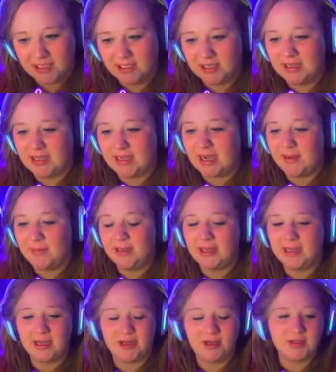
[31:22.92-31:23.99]
They come and they
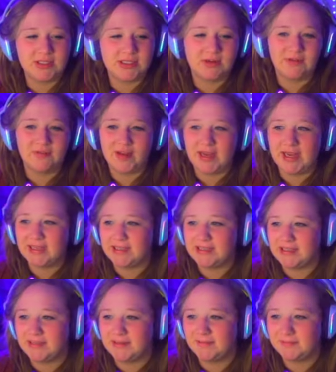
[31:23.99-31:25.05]
go so fast.